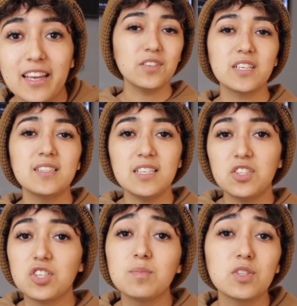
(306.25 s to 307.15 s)
You can
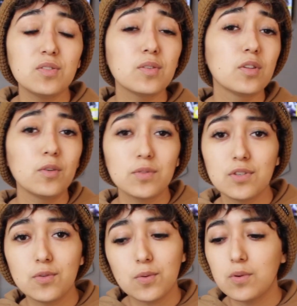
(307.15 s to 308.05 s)
teach them to close the
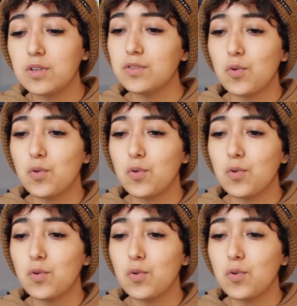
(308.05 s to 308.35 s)
doors,